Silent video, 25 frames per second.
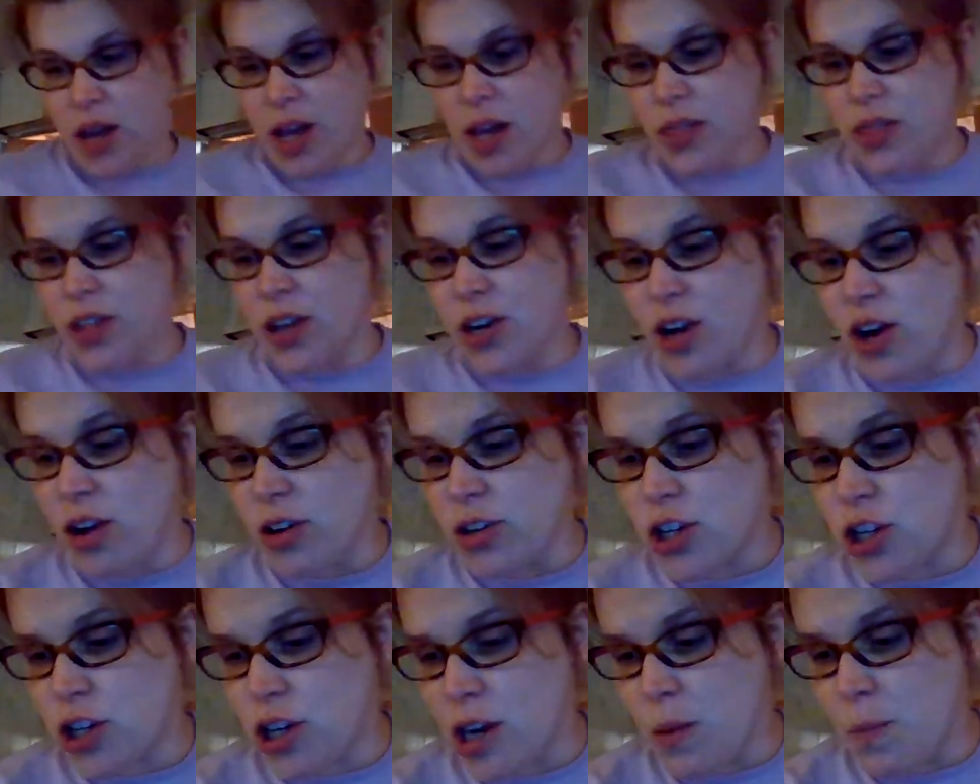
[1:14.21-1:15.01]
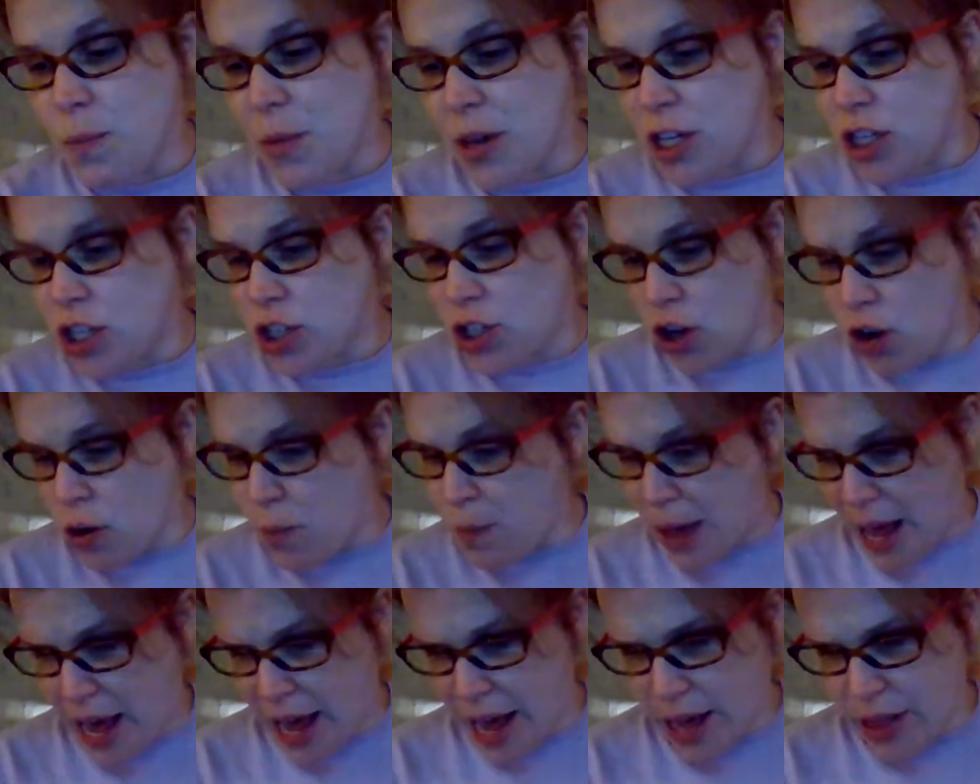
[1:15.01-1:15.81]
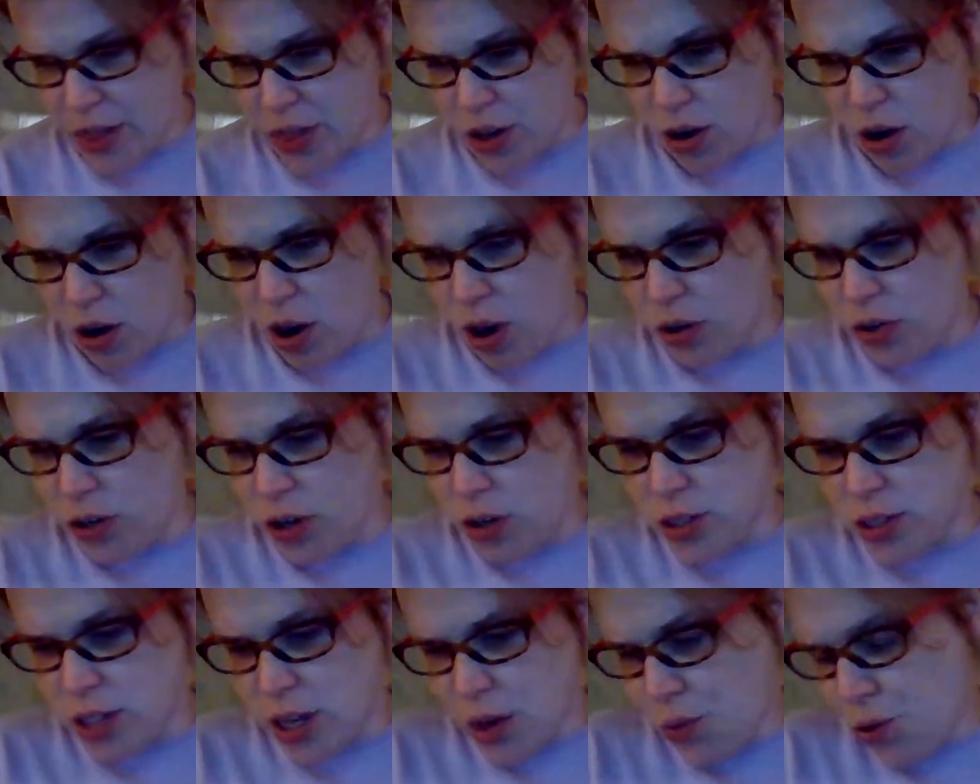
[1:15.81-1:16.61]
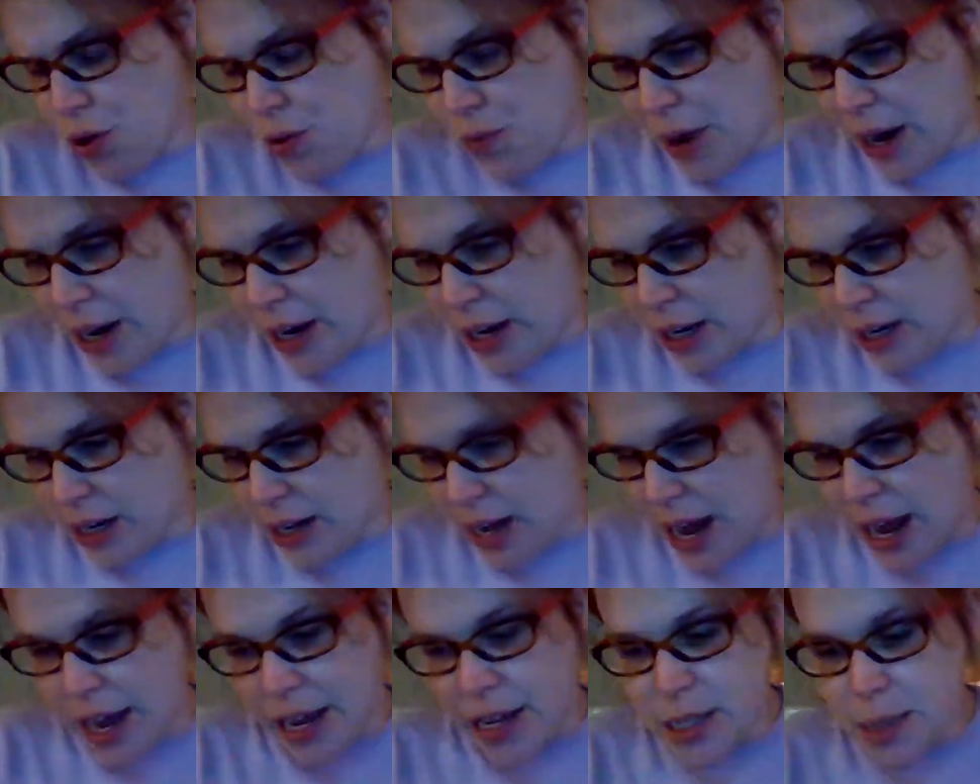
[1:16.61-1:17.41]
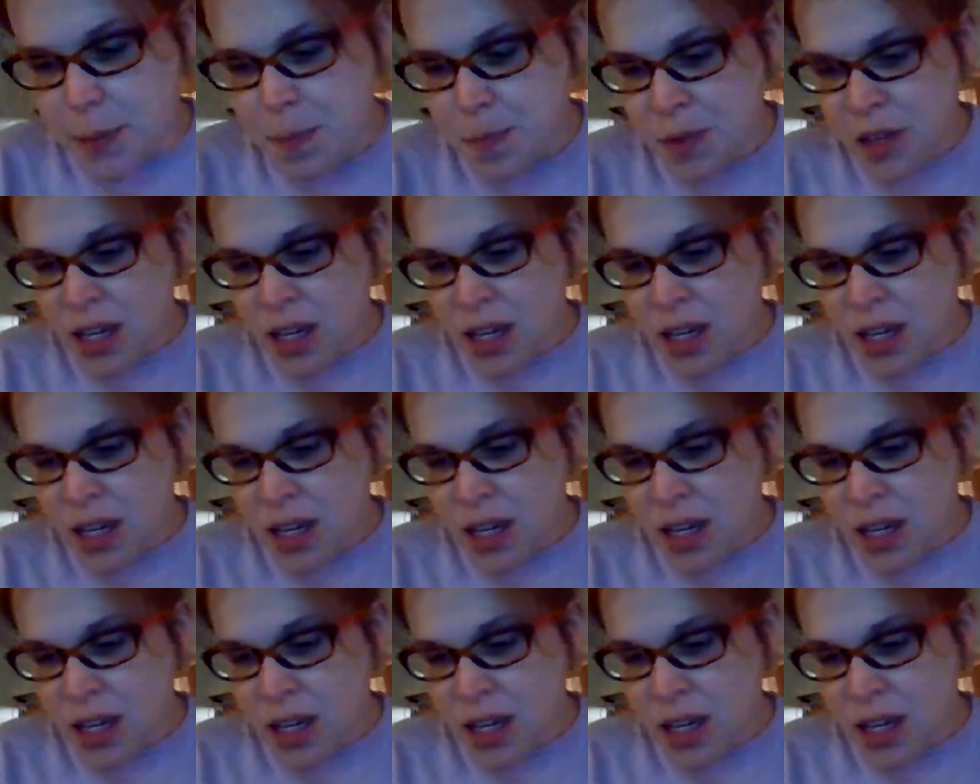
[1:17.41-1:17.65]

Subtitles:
The notes shouldn't be so bad. They're all notes that we recognize.